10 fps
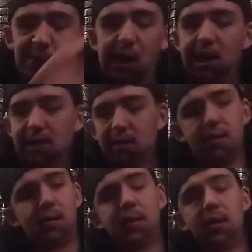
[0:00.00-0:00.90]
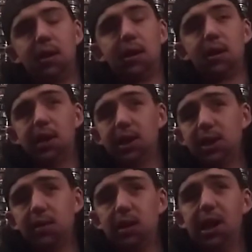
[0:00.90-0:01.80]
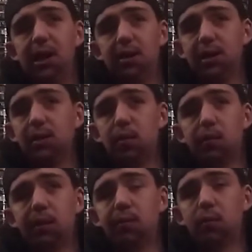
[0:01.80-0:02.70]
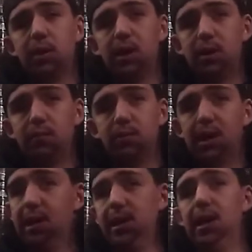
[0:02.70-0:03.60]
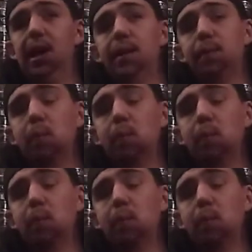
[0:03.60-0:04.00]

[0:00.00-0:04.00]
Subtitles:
And I did that like 3 or 4 times that day.